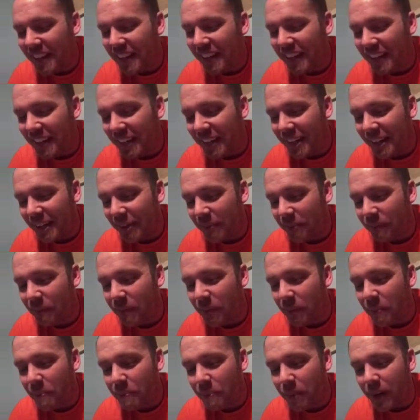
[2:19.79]

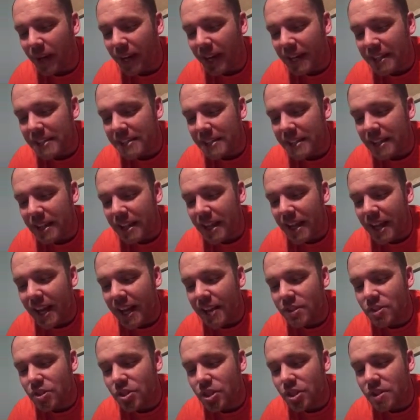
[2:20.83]
But
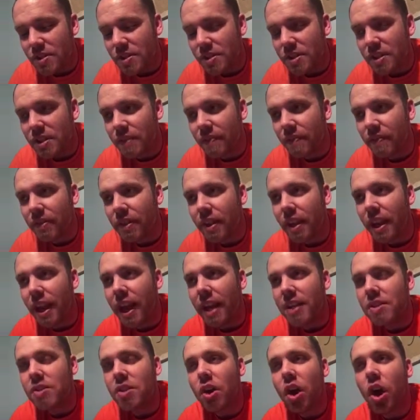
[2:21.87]

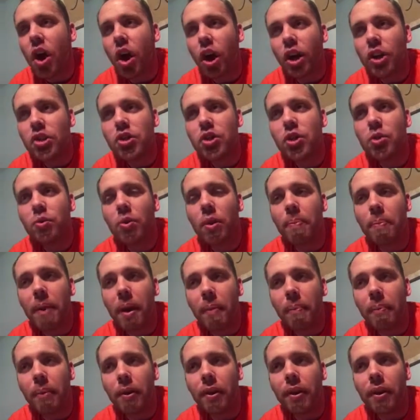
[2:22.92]
it's hard to
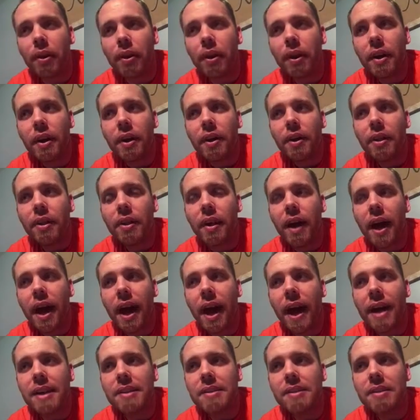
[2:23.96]
remember
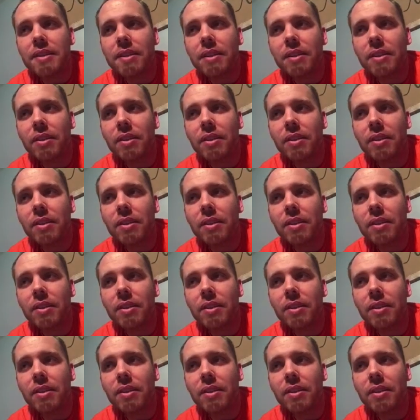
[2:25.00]
that,